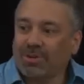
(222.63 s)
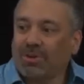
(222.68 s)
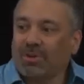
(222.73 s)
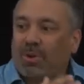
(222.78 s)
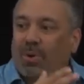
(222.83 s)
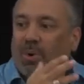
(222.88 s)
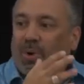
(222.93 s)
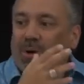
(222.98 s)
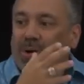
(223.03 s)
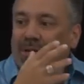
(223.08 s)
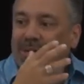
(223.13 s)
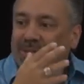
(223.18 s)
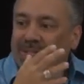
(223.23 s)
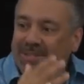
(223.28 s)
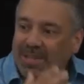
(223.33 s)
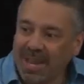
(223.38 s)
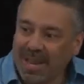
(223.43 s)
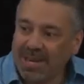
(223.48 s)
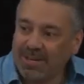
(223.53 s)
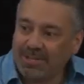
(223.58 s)
or the
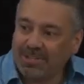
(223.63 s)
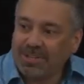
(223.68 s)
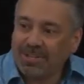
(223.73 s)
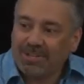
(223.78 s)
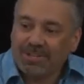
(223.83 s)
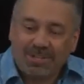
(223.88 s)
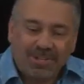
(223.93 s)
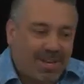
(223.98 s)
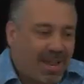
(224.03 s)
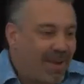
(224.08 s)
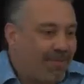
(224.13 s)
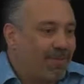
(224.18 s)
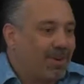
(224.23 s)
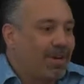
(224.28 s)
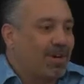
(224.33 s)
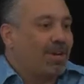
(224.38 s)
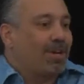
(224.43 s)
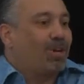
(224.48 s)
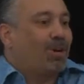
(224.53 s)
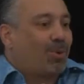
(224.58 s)
organization's never
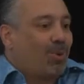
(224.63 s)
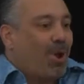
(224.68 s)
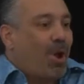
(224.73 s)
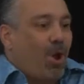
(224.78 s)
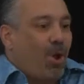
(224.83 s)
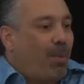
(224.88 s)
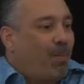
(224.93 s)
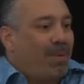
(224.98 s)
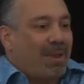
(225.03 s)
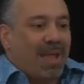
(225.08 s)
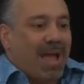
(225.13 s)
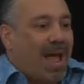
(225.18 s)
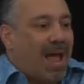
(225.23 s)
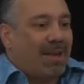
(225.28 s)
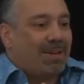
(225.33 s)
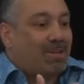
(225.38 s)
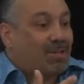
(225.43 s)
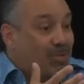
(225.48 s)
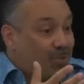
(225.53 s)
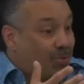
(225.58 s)
going to grow
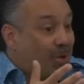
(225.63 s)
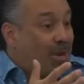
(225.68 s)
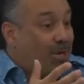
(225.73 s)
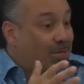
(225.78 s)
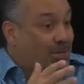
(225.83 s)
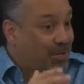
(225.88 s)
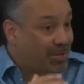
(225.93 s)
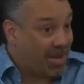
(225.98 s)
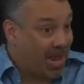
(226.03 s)
beyond its structure.